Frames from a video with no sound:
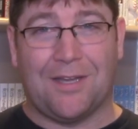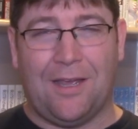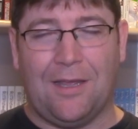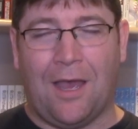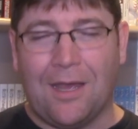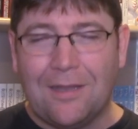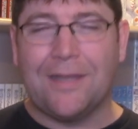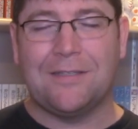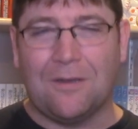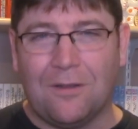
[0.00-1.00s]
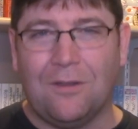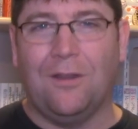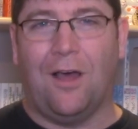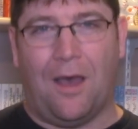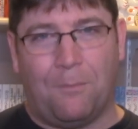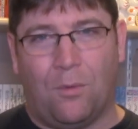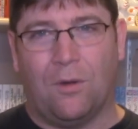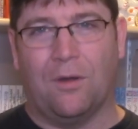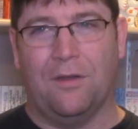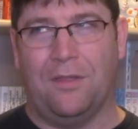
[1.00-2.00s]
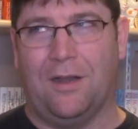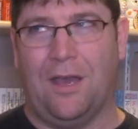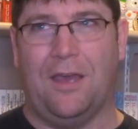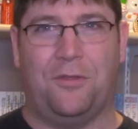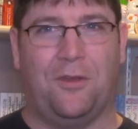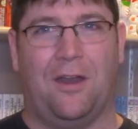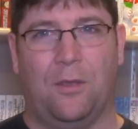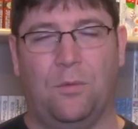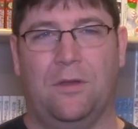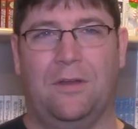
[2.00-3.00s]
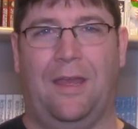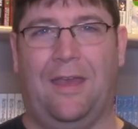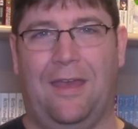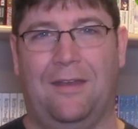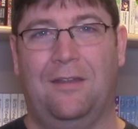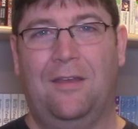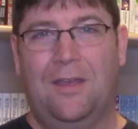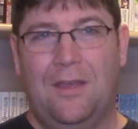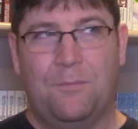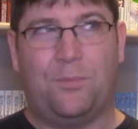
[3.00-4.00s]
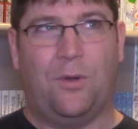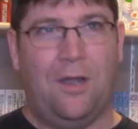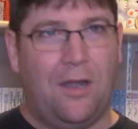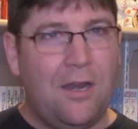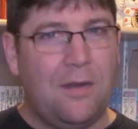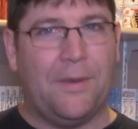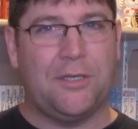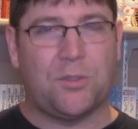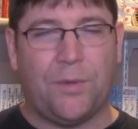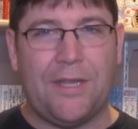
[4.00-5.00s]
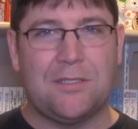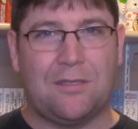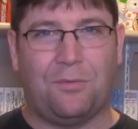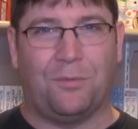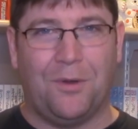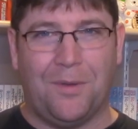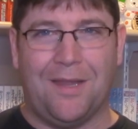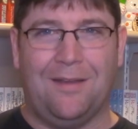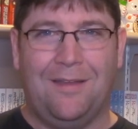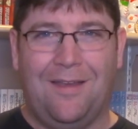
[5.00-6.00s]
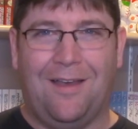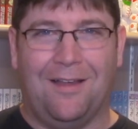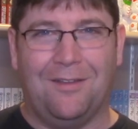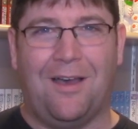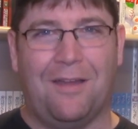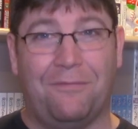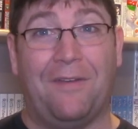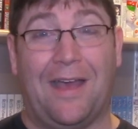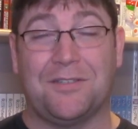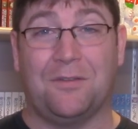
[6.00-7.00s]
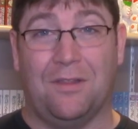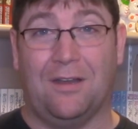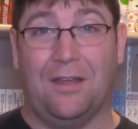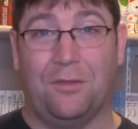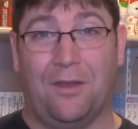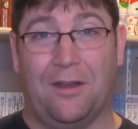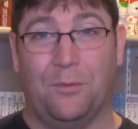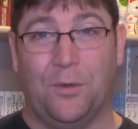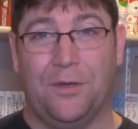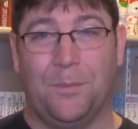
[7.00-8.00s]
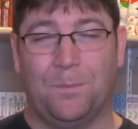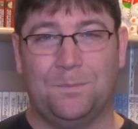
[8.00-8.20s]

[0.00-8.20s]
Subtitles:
I liked it a lot more than I thought I would, and pretty much raced through it a lot faster than I thought I would.